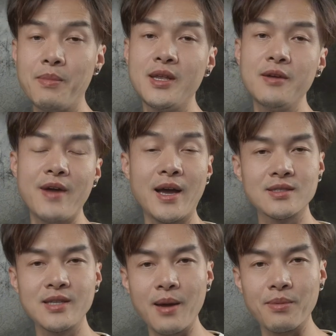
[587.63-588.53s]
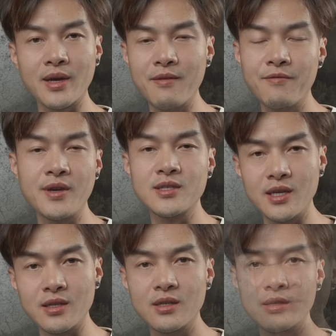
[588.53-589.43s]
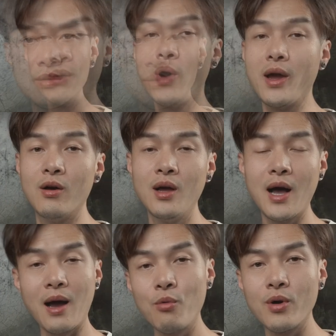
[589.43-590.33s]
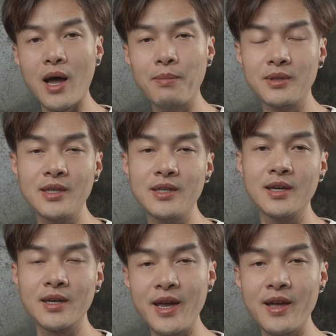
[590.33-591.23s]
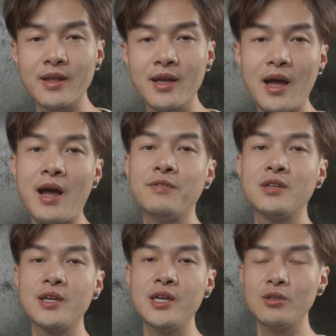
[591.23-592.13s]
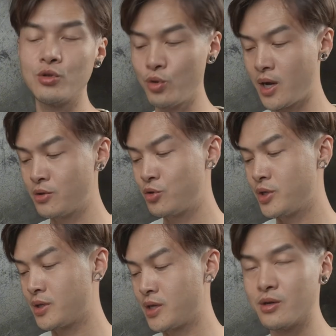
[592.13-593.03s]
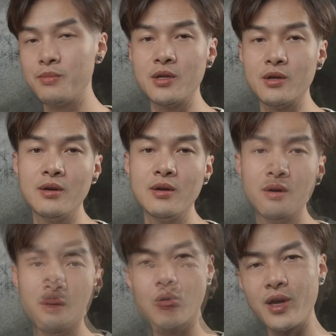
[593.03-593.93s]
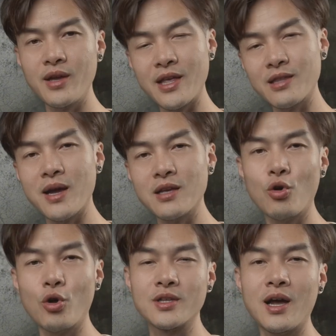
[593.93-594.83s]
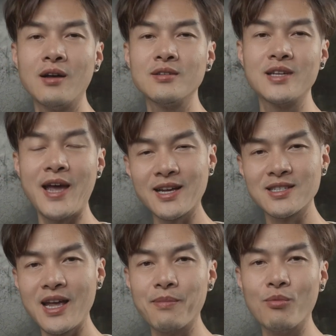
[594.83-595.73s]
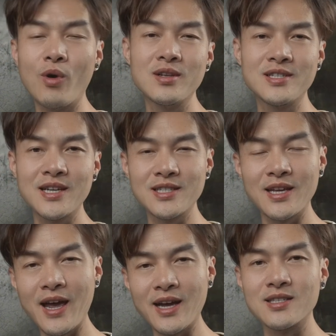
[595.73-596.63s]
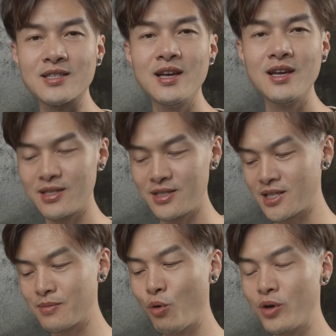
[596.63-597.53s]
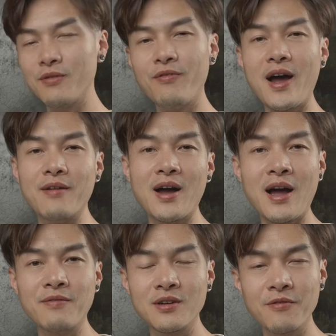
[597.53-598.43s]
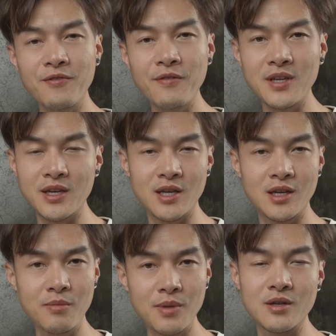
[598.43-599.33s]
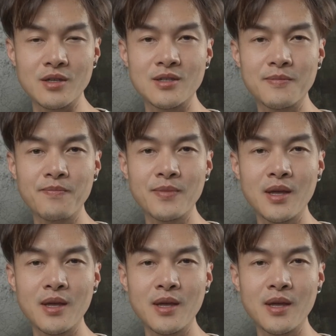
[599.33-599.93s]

I believe Xtep can fix it. Meanwhile, I will update again after hit 200 km. Okay, that's my thoughts on the Xtep 160X 6.5 after 50 kilometers.